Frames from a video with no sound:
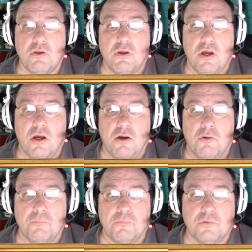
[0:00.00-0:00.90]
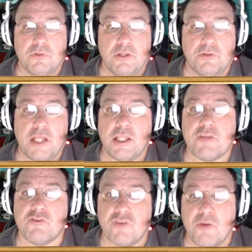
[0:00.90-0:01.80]
Um, not, not like
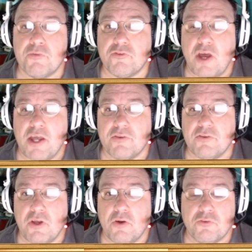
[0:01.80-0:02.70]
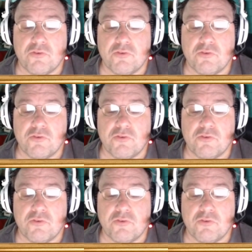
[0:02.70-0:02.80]
some sites, you know,